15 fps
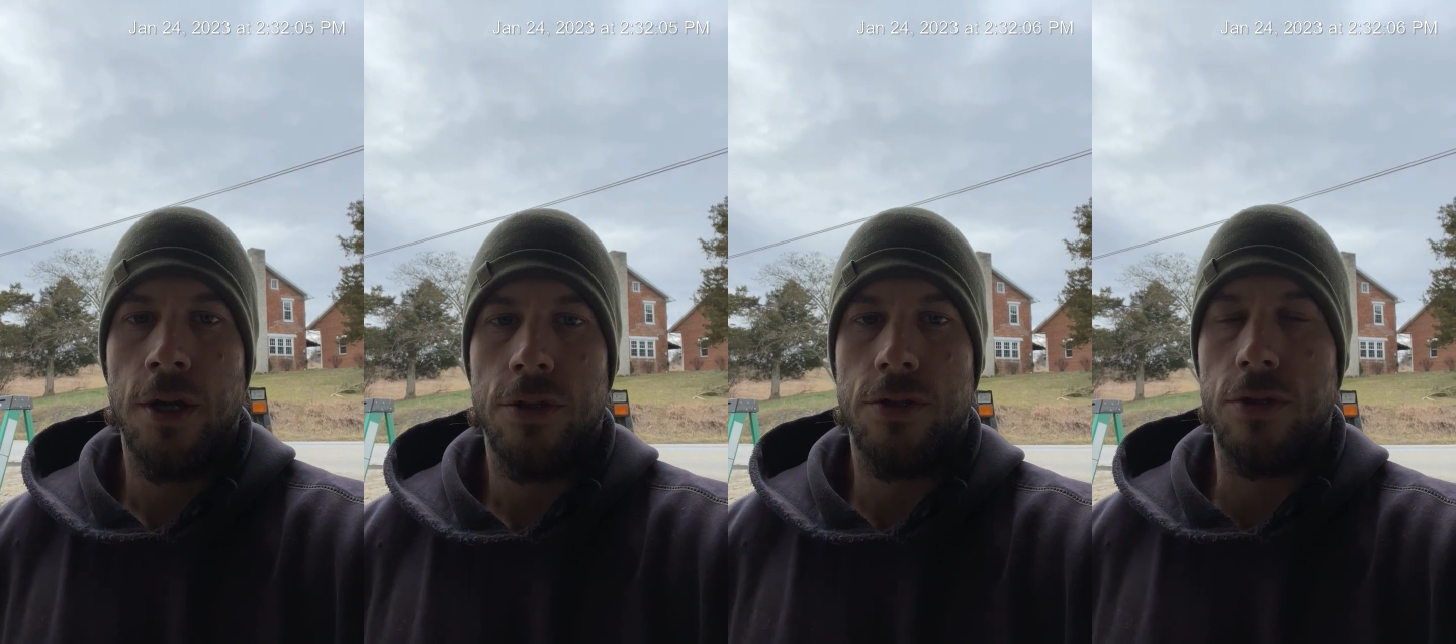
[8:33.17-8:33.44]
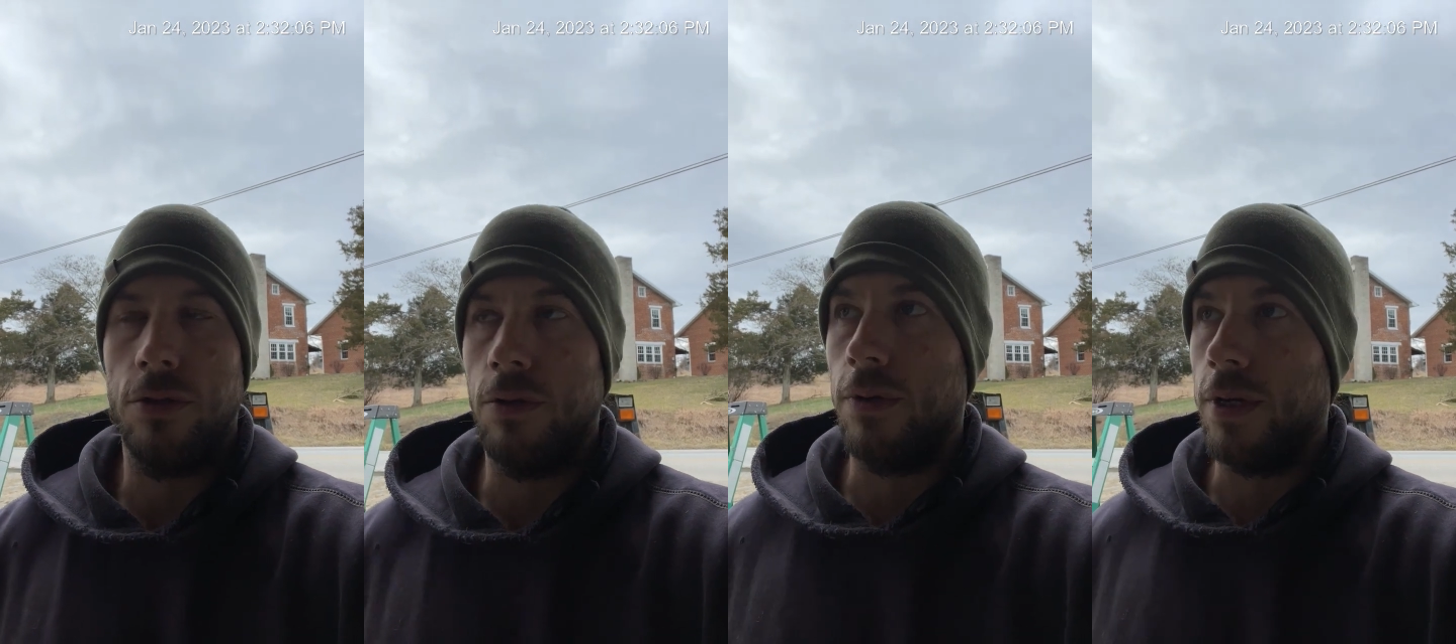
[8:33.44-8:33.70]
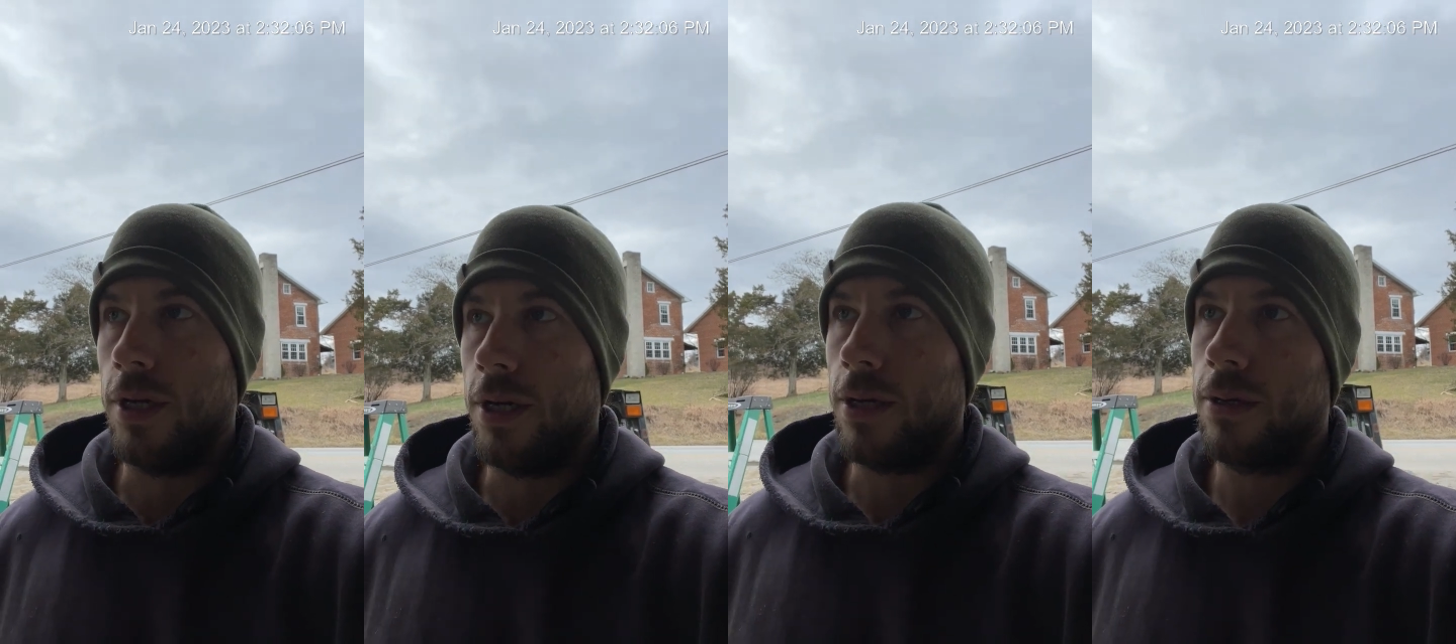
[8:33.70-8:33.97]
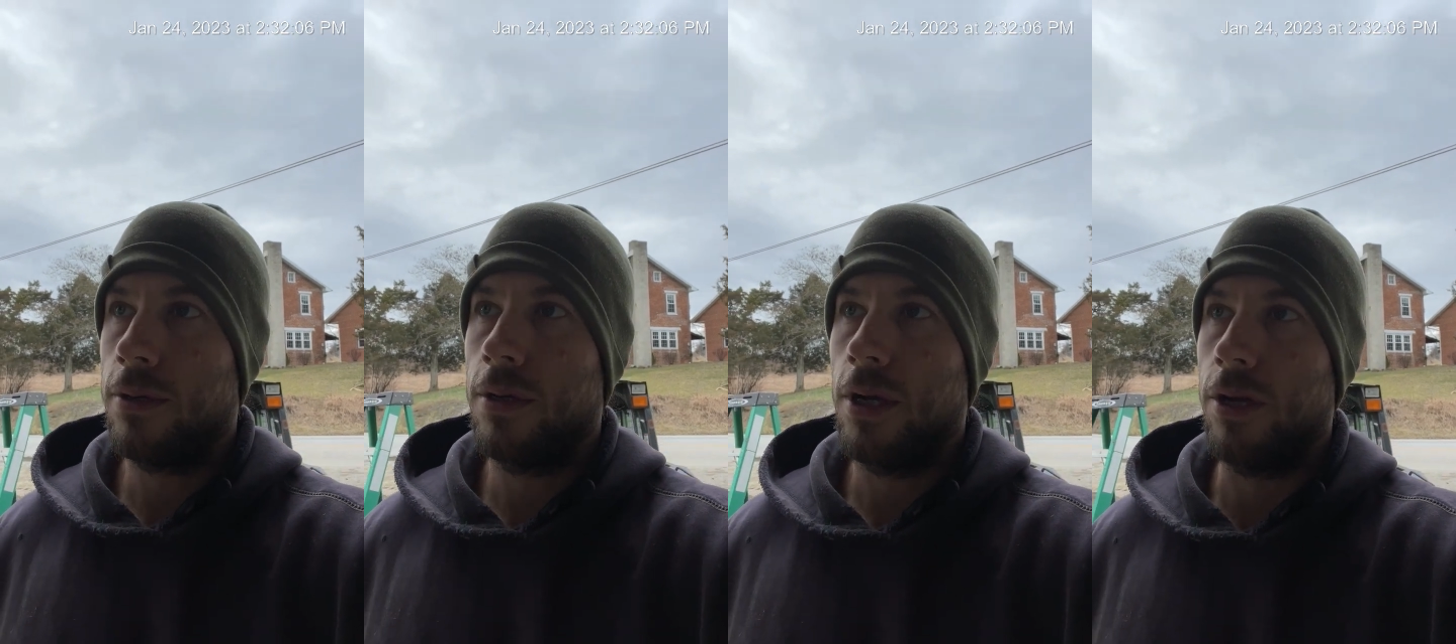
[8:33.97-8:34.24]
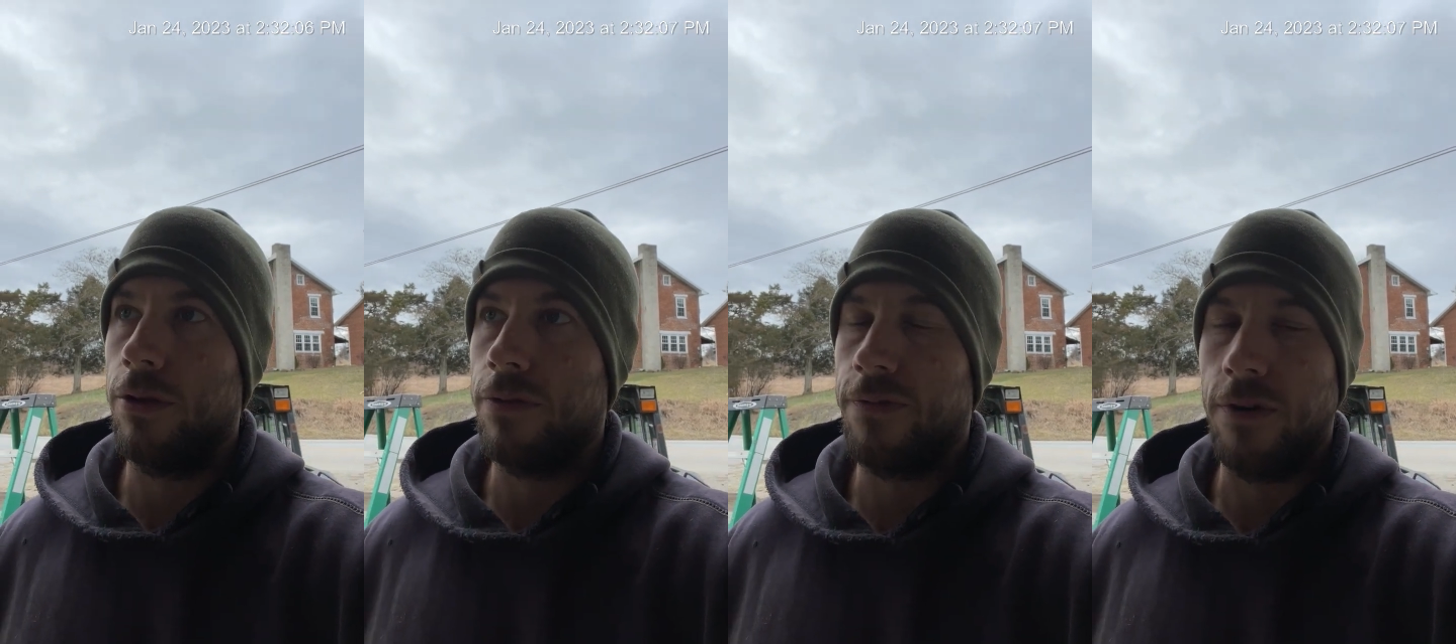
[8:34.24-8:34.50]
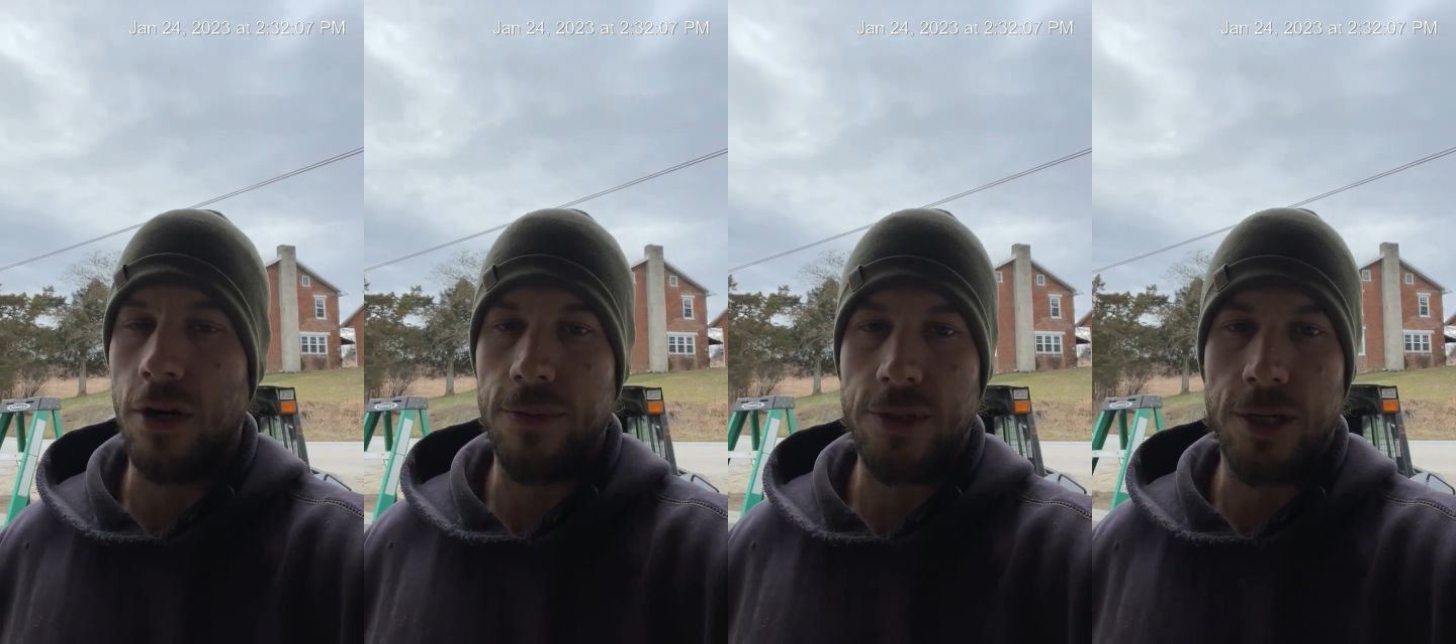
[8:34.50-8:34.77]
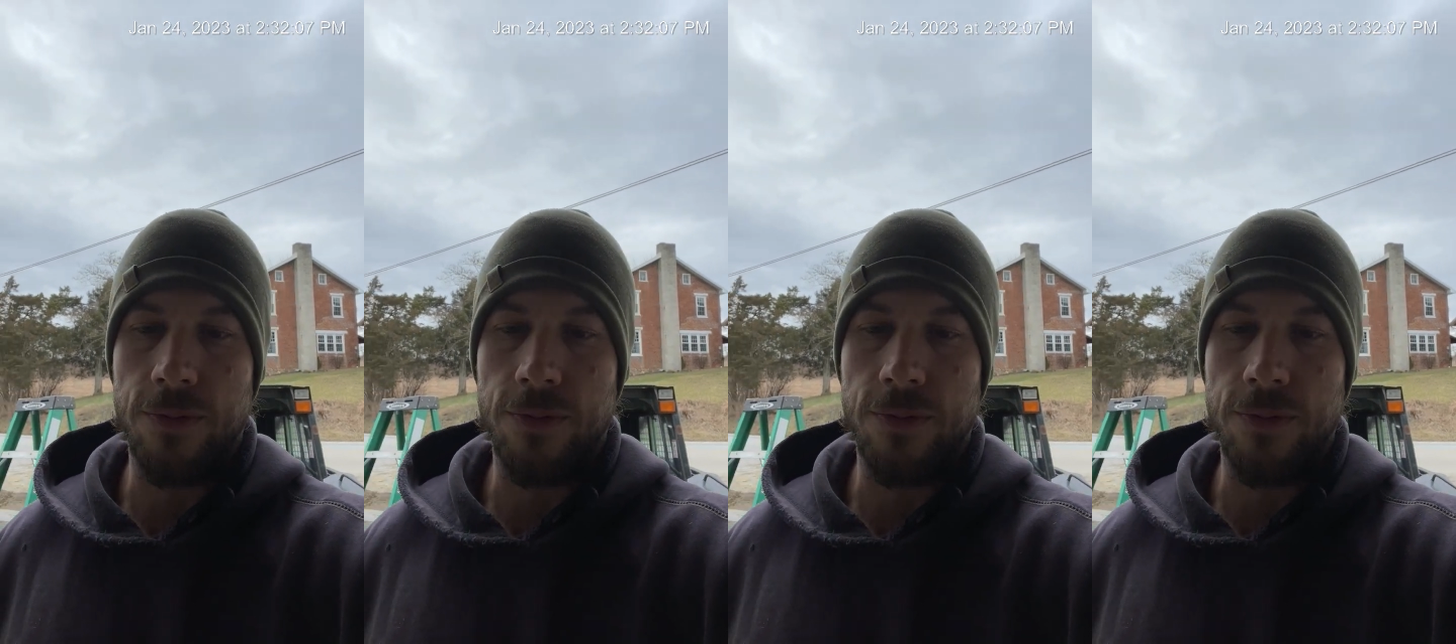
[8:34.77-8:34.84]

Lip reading: to other farms.